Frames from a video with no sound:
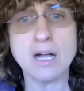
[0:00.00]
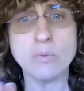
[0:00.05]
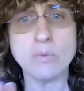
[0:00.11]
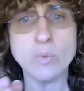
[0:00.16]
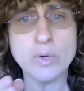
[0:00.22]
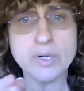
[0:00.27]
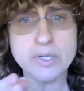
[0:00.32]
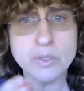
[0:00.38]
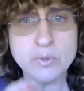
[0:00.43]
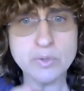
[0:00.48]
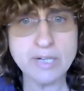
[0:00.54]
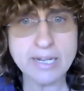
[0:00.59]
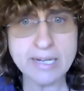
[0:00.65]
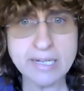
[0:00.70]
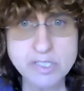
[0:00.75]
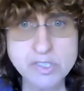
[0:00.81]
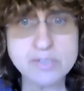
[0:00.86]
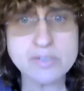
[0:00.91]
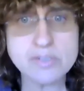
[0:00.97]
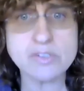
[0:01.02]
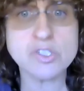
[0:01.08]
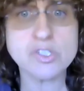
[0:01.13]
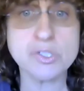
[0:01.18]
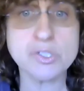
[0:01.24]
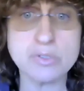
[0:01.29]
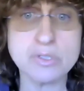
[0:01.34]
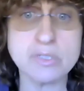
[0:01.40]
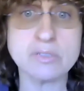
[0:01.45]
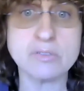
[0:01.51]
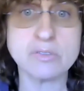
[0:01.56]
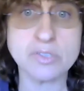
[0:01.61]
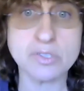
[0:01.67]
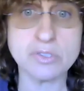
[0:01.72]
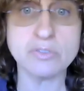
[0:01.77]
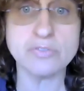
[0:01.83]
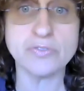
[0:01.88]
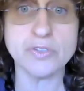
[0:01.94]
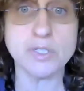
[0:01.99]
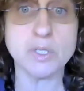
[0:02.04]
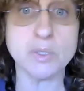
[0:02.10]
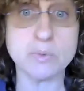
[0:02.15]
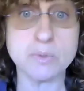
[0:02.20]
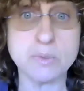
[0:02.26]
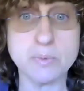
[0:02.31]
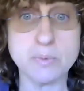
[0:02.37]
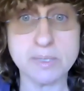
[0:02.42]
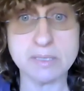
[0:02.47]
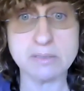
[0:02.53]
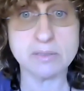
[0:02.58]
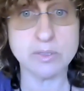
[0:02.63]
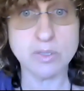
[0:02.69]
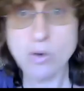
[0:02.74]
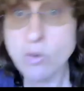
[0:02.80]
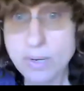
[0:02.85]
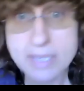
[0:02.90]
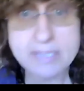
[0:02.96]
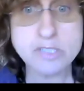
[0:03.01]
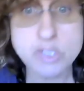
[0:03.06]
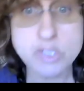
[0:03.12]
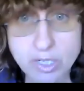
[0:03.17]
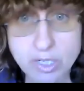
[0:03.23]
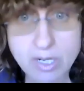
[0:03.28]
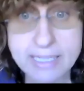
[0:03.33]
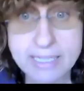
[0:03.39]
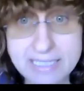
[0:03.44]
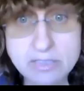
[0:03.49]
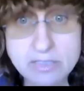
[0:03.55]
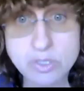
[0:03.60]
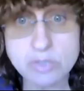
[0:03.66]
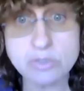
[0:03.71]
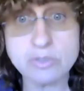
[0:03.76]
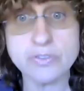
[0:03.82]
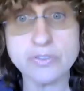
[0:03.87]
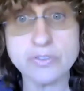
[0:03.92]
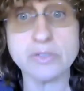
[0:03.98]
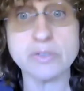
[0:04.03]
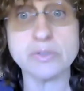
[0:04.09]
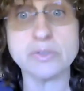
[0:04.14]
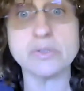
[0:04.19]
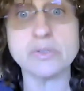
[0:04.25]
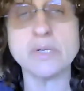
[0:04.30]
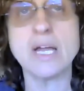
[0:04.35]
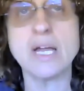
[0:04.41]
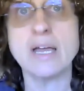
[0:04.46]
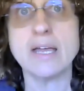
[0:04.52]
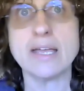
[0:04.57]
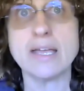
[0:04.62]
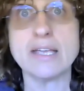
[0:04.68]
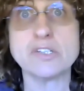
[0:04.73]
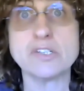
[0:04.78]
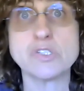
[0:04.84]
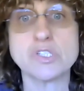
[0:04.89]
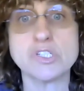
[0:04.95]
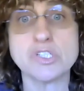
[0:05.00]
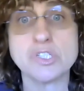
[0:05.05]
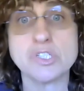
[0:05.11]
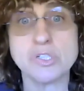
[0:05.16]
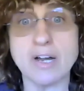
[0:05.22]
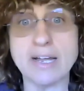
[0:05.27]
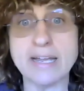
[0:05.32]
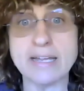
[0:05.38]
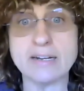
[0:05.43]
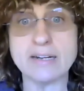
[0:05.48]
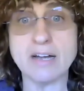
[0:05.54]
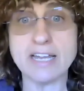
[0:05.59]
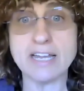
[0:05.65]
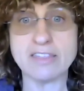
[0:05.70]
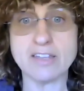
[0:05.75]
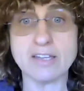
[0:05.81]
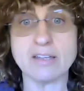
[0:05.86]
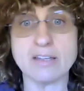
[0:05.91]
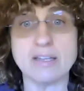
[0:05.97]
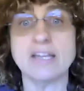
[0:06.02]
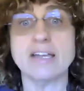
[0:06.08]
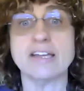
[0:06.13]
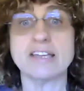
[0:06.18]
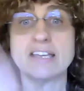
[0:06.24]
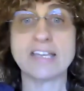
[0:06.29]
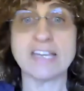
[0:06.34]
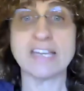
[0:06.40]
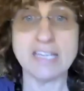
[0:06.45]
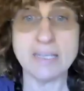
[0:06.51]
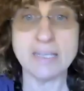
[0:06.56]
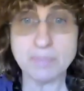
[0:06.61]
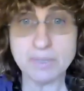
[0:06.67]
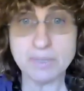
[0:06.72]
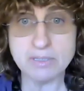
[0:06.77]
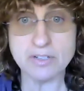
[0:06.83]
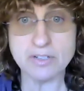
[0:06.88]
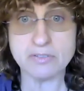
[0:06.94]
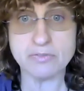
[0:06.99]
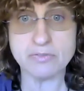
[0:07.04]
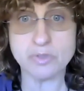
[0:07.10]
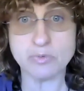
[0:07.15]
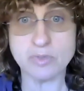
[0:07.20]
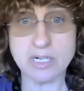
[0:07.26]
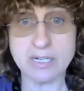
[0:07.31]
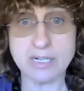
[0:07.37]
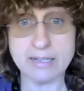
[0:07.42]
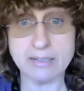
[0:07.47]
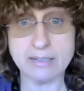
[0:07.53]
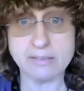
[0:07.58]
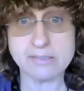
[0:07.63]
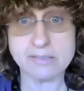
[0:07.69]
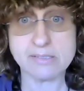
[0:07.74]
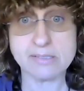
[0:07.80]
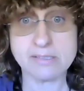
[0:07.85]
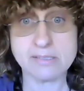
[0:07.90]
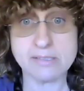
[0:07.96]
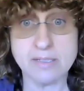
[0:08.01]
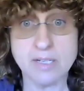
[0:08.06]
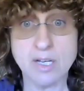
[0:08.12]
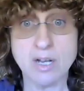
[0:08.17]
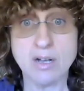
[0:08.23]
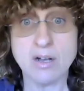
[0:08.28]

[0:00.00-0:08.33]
What a good agent should do for you, or will always try to do for you, is to try and either keep a lot of the rights,